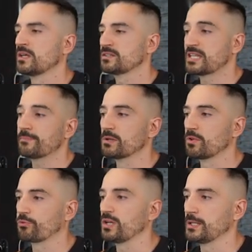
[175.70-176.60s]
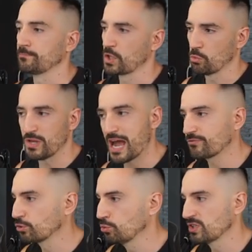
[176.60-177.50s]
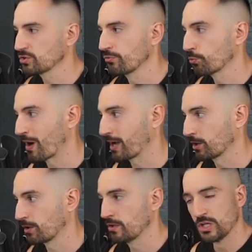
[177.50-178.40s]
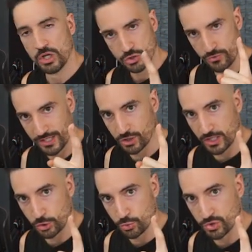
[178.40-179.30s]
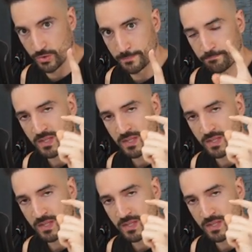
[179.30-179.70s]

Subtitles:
Step number three, we have to do this on the regular so that you get used to it.